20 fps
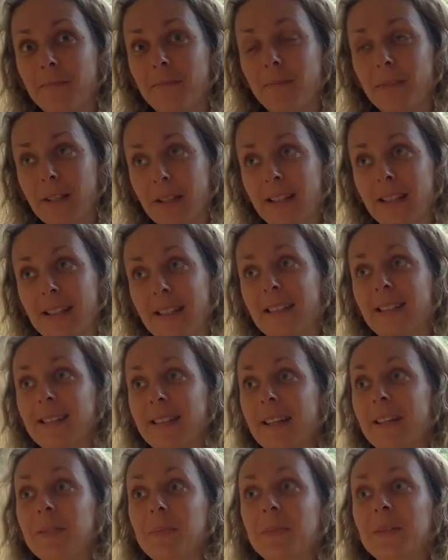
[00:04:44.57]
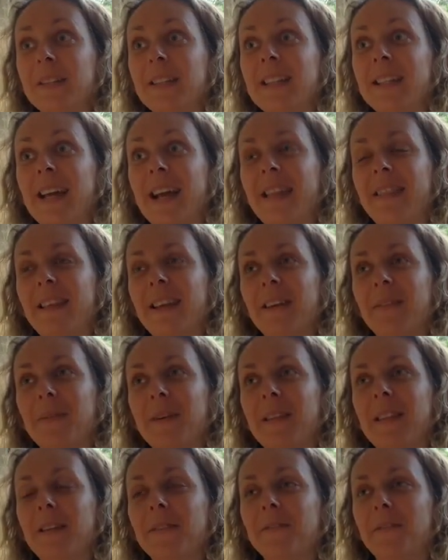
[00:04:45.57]
Really desperately, and then
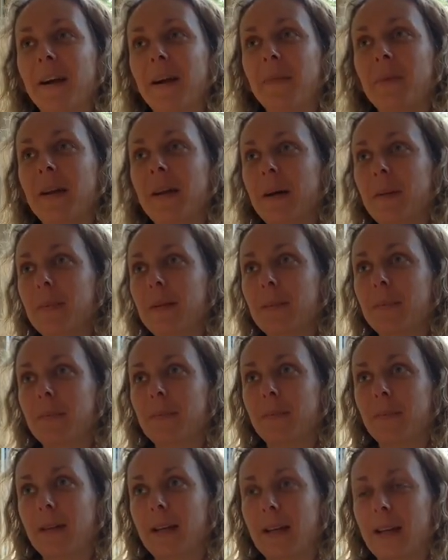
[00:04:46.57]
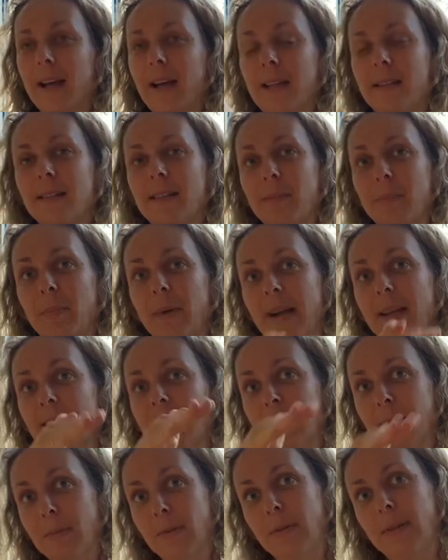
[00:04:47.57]
when the frame went up, it had some
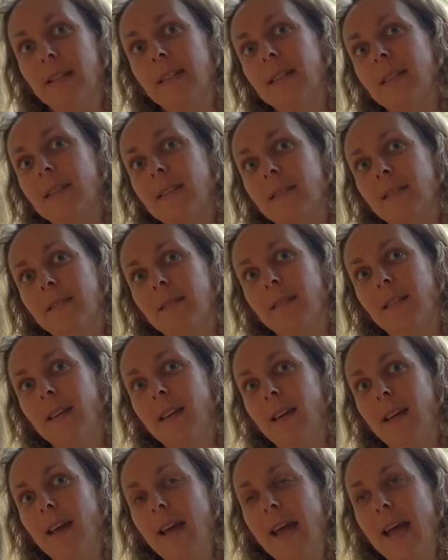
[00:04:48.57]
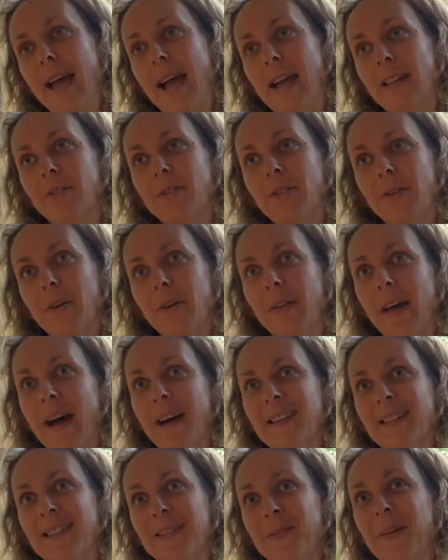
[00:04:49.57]
bracing points, and so
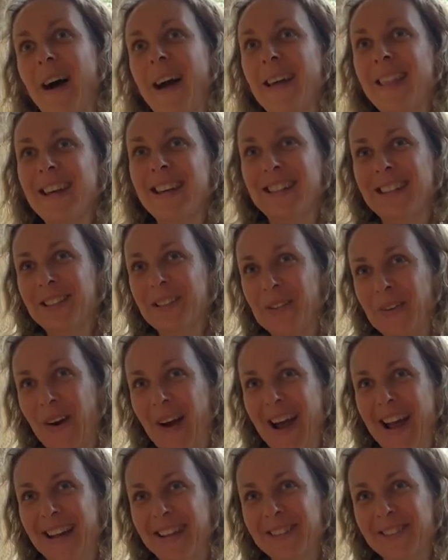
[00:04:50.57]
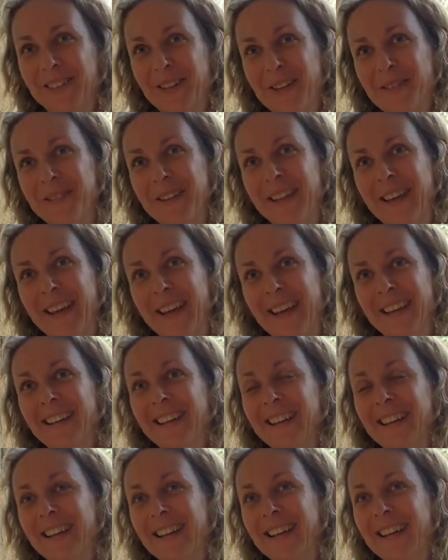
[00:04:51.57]
that's why there's a triangle over there,
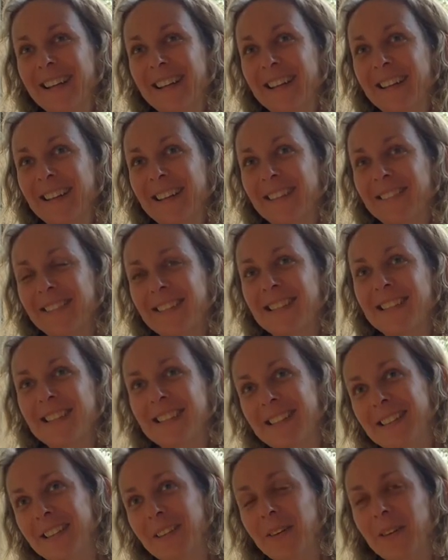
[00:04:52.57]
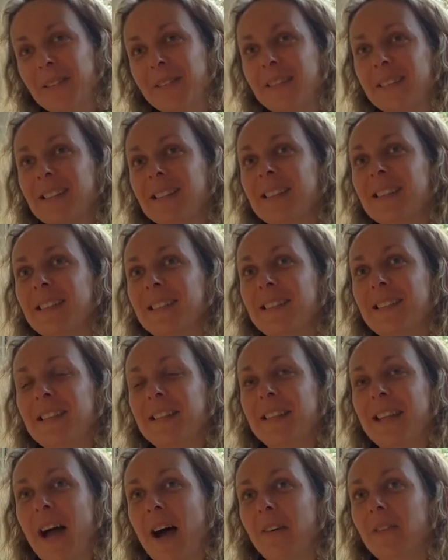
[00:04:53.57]
which you know, it just is
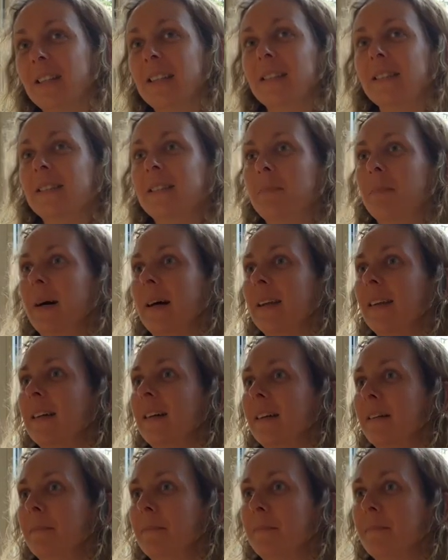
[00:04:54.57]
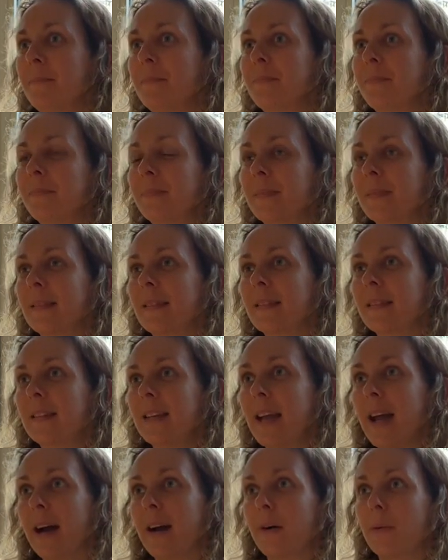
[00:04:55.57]
how it is. But
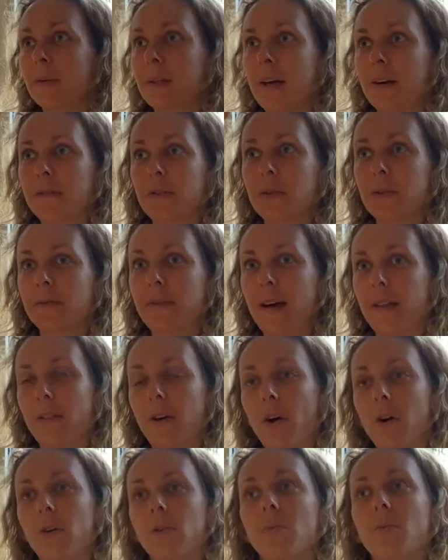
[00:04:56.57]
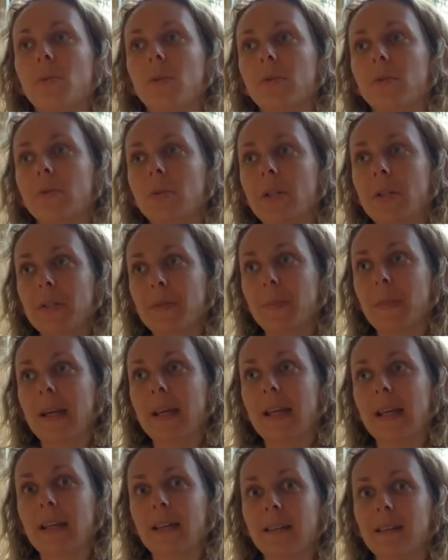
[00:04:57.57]
yeah, I would love to have had the whole wall just
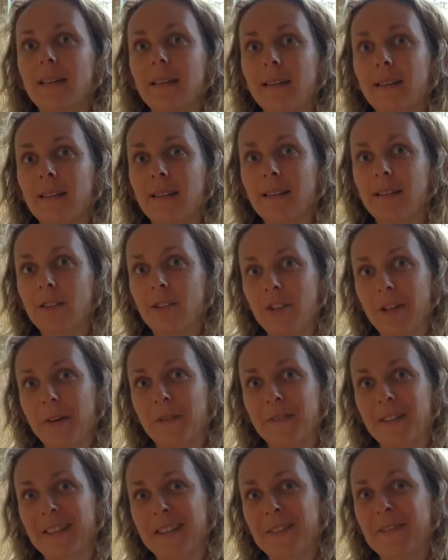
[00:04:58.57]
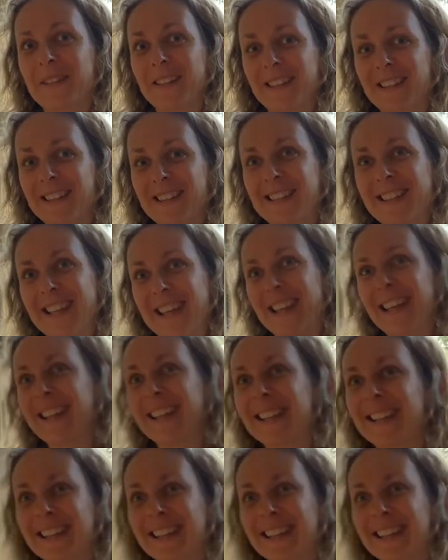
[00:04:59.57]
be shelving. You can see.